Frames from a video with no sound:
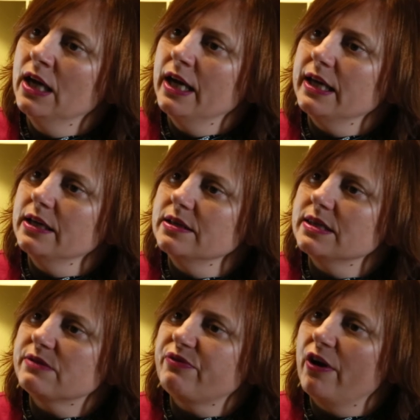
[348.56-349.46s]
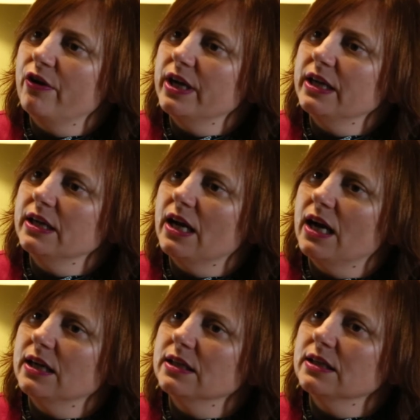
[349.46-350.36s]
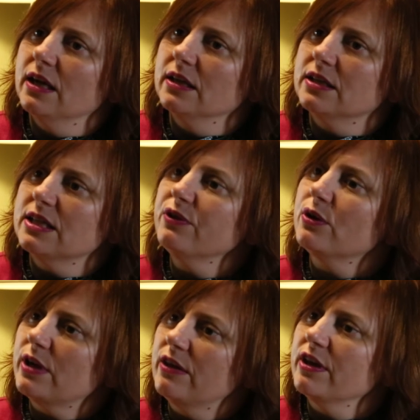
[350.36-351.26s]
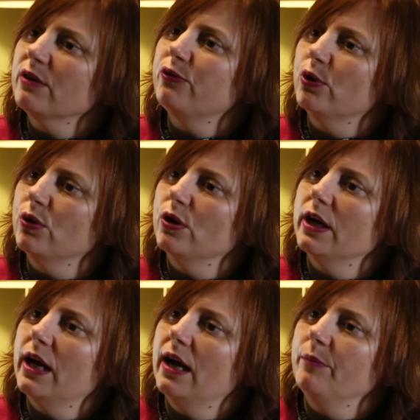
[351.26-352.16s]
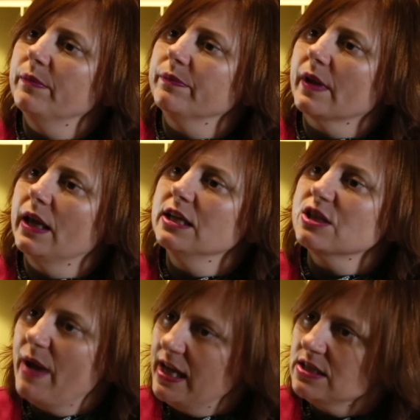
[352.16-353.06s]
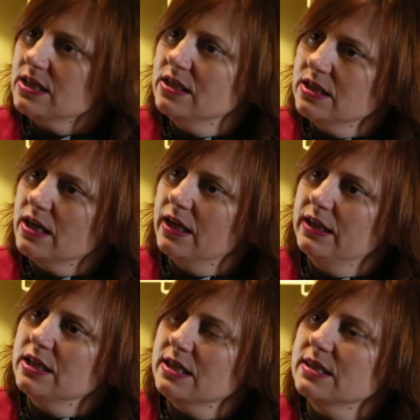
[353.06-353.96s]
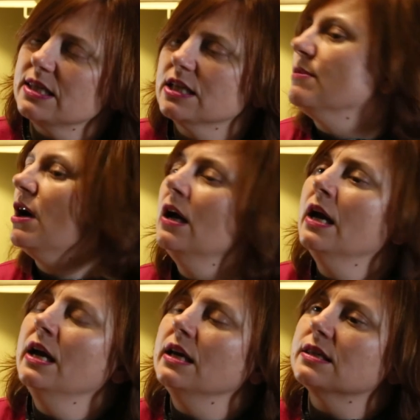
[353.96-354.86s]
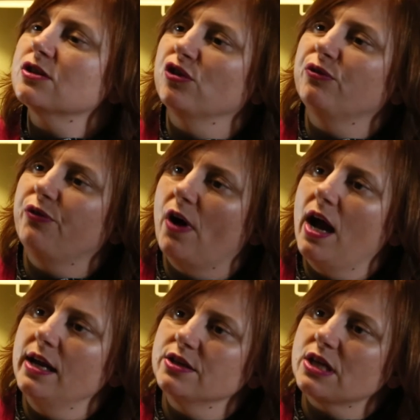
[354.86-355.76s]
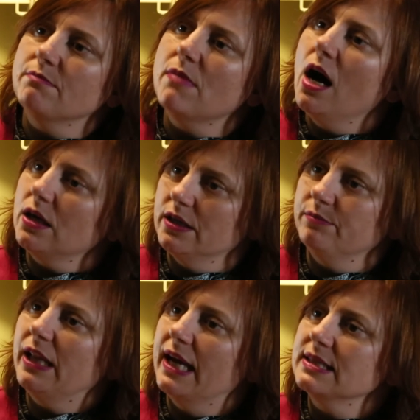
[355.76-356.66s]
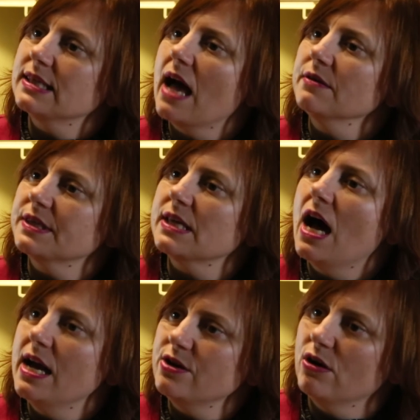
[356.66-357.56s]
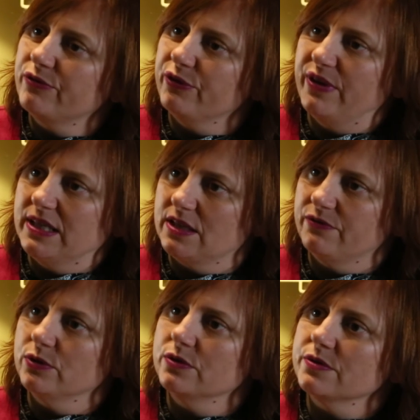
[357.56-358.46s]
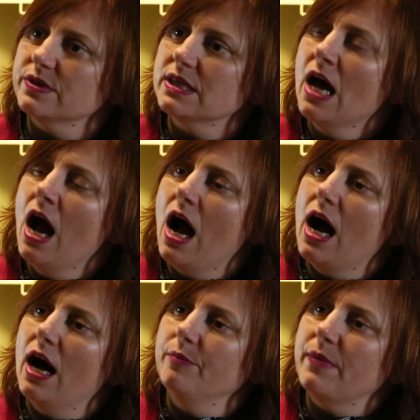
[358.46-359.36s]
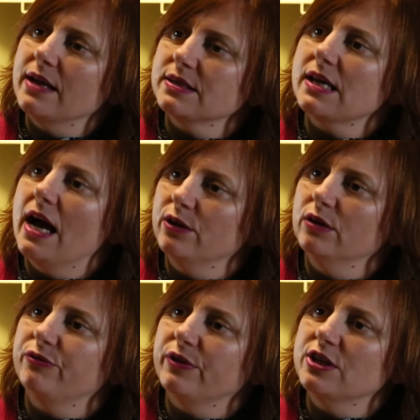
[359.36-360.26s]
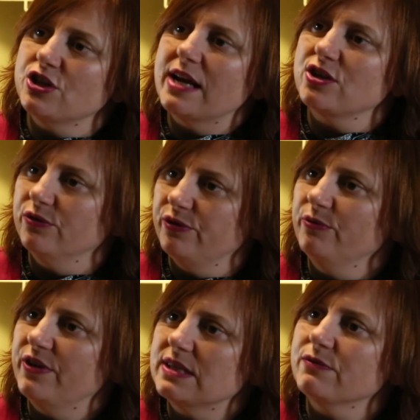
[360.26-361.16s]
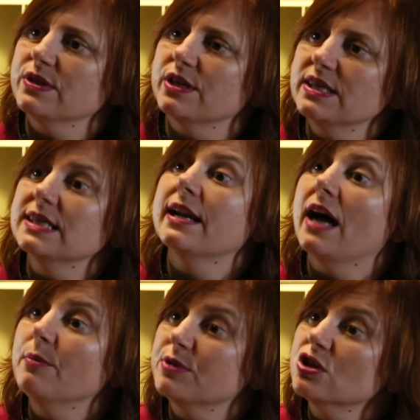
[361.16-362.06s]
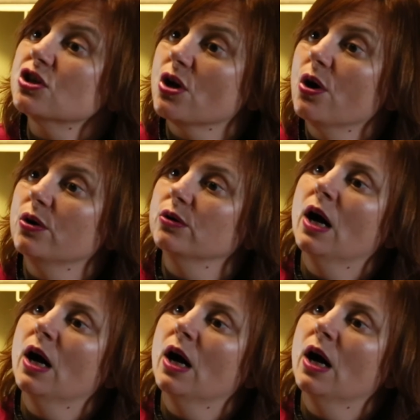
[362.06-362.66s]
is very difficult, I think, for independent Indian cinema is to find a marketplace outside of the festivals, outside of international film festivals that are set up to show